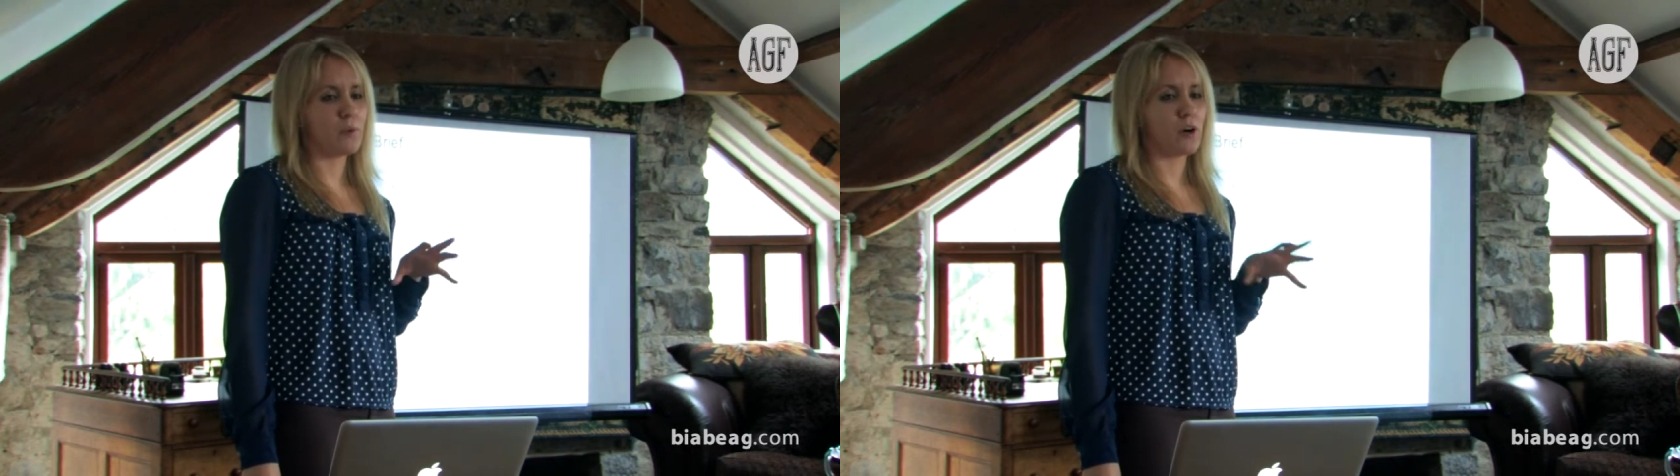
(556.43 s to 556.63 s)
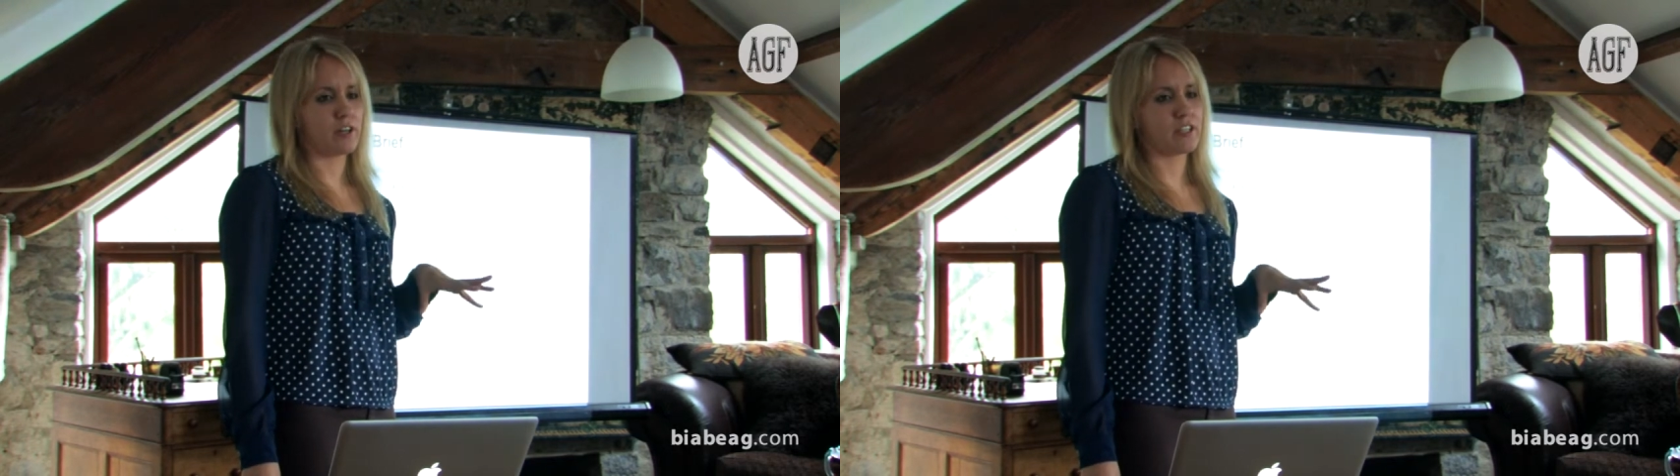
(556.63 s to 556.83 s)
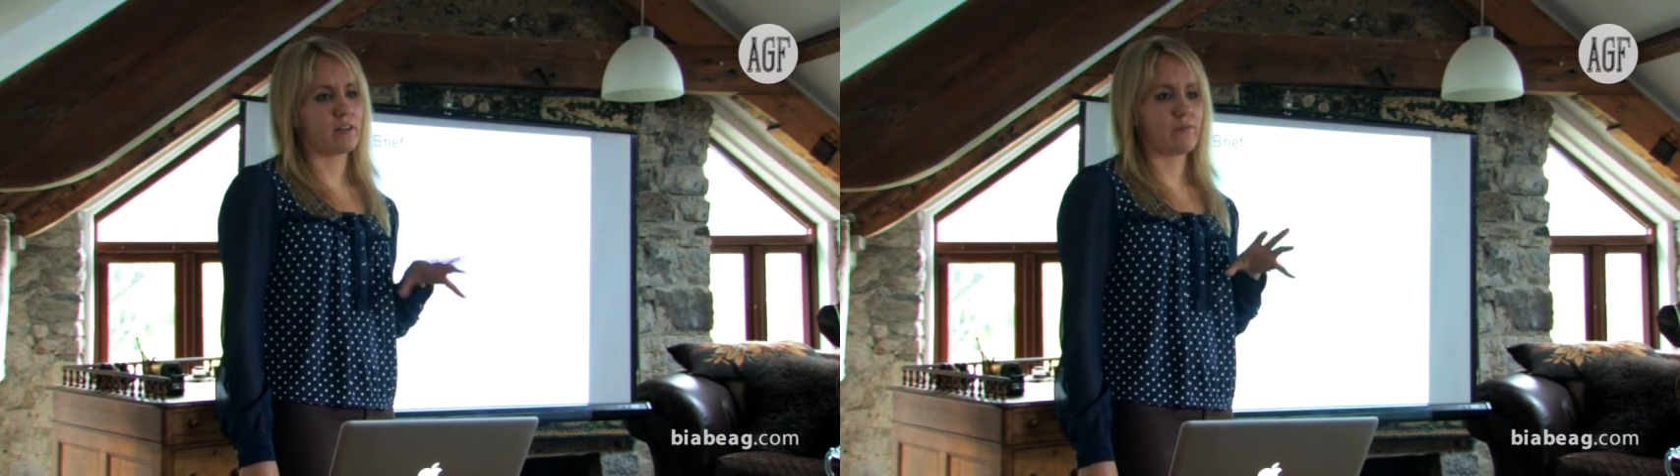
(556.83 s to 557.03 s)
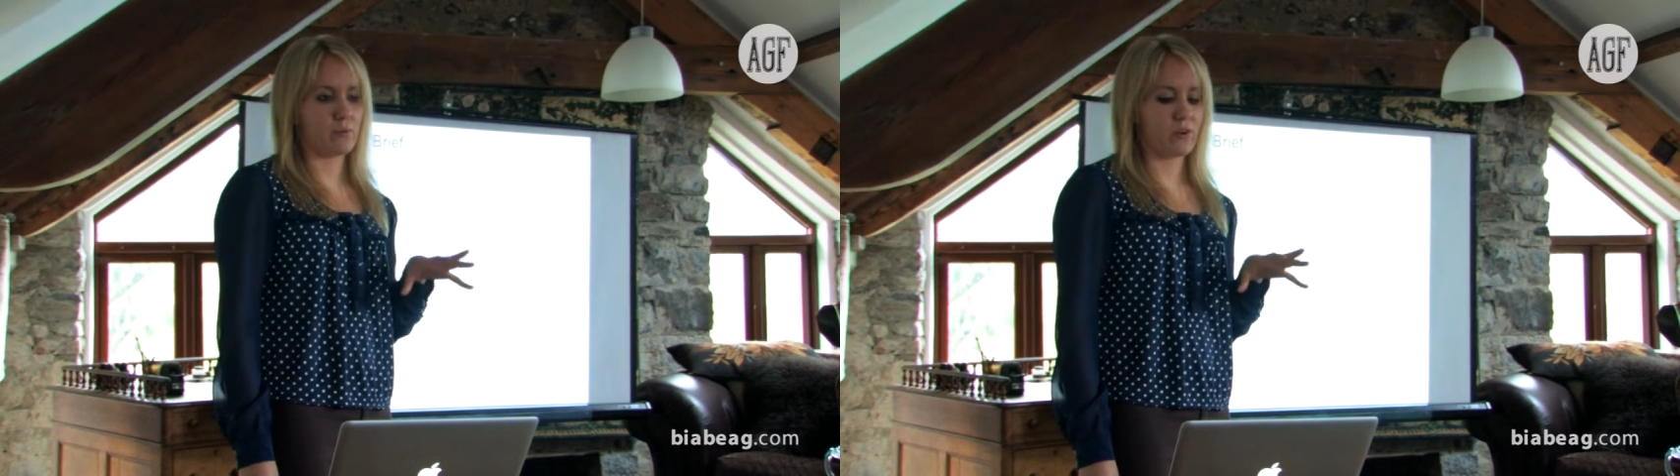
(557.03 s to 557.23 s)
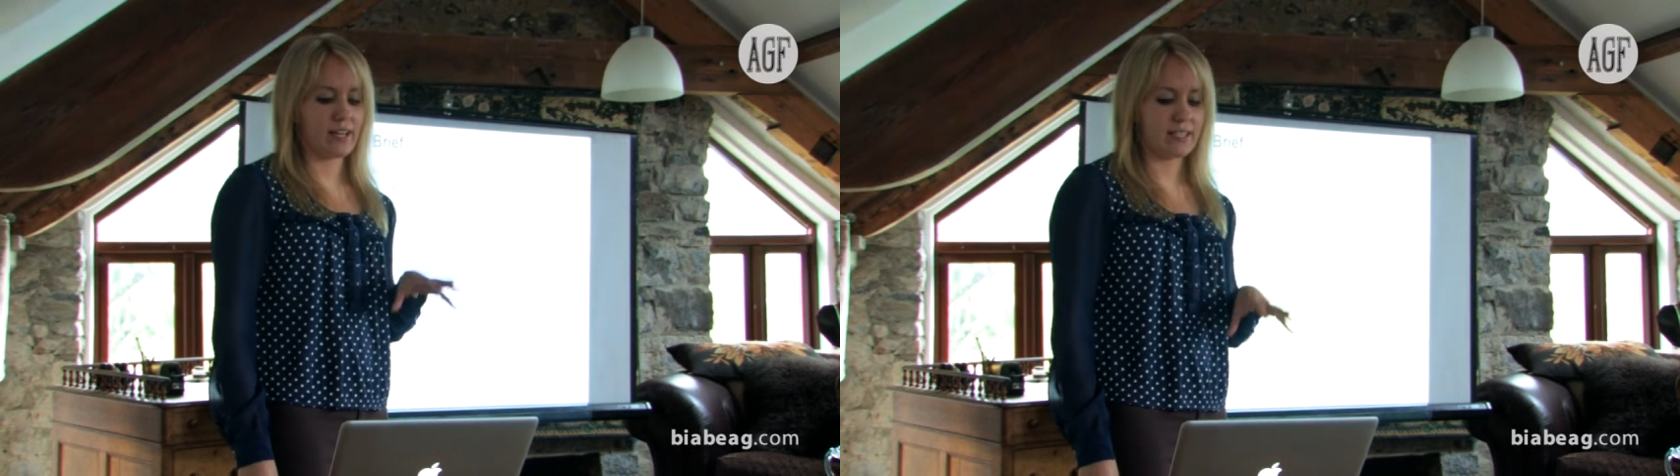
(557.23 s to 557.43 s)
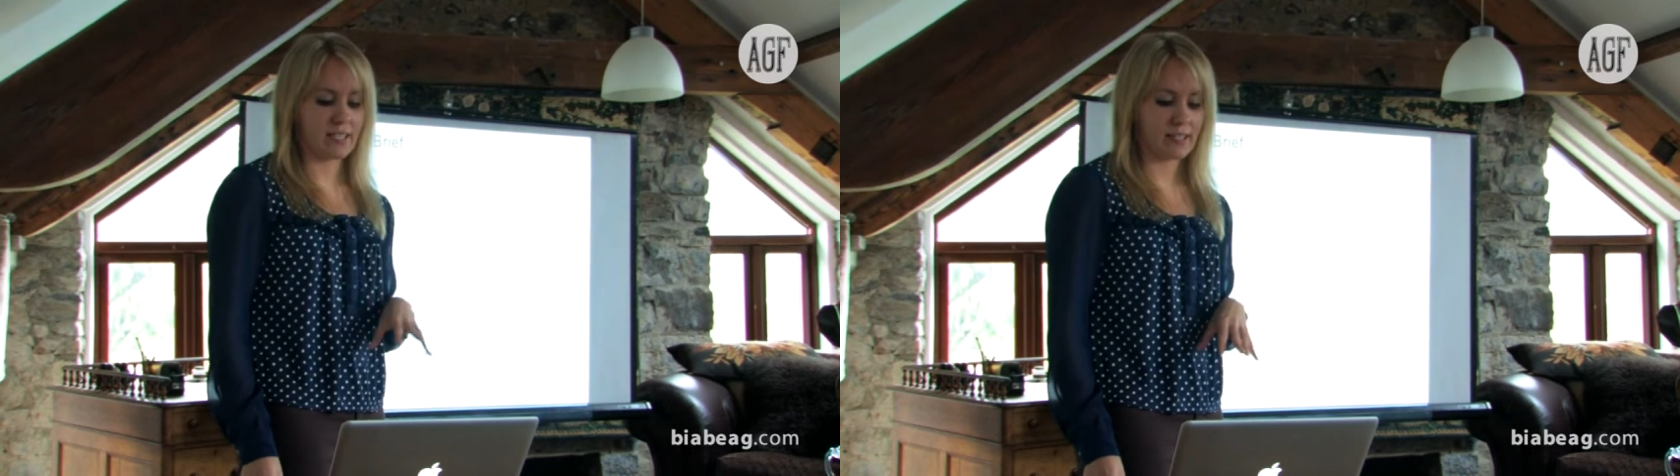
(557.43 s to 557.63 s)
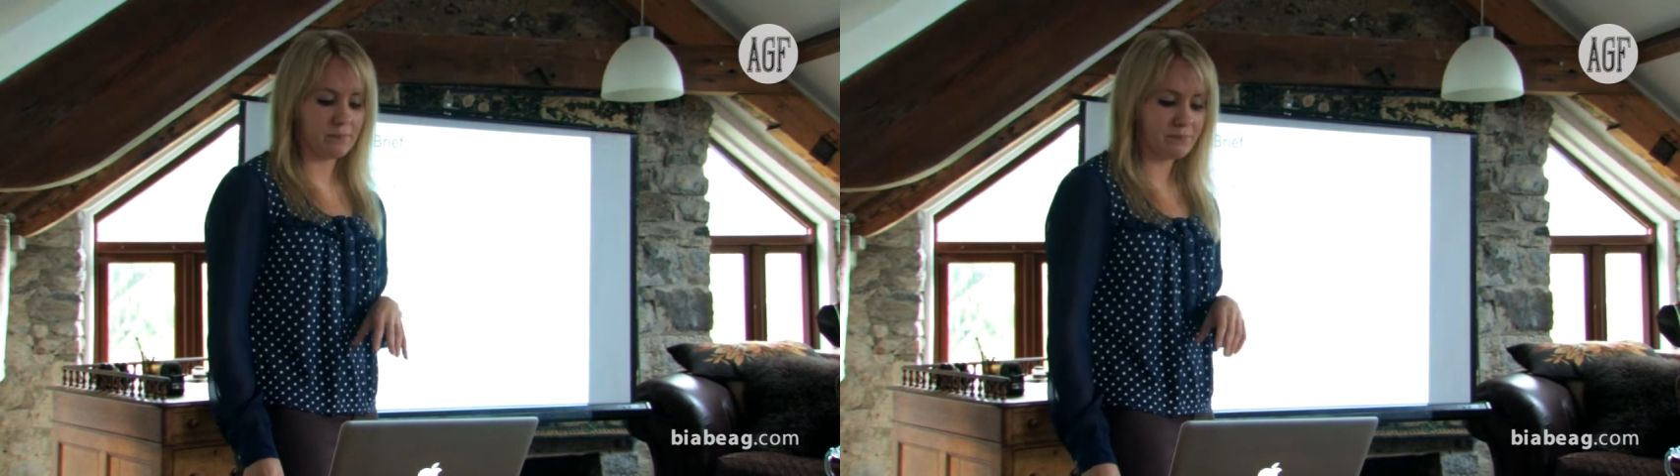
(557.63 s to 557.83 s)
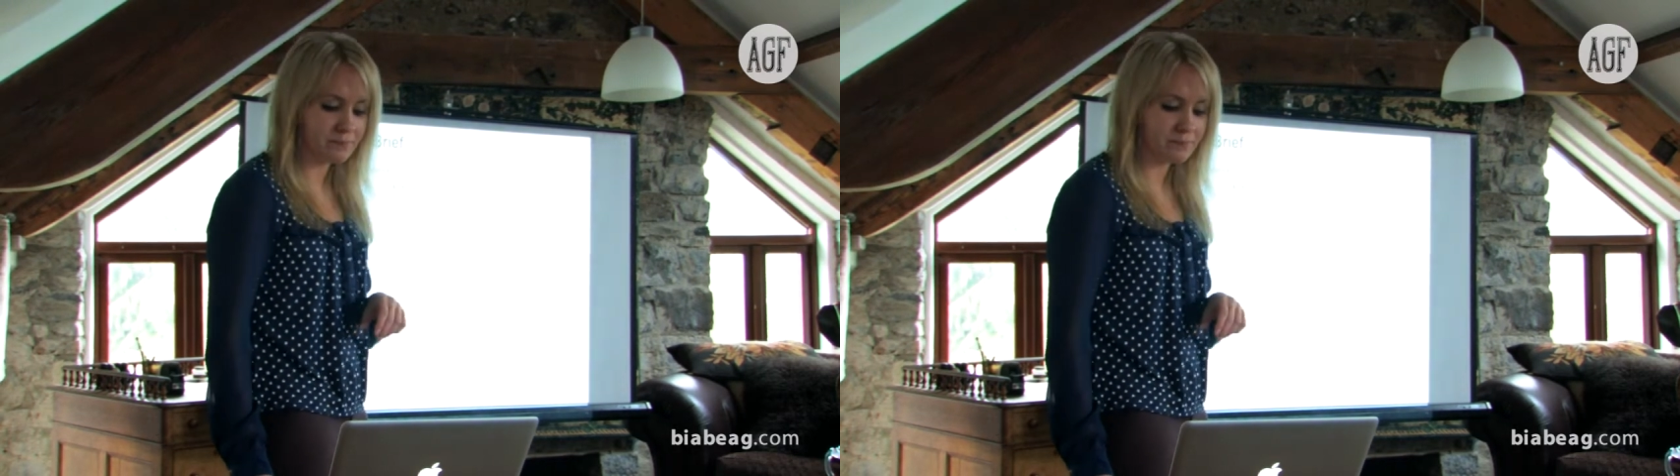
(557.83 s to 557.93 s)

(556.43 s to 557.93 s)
part of the branding.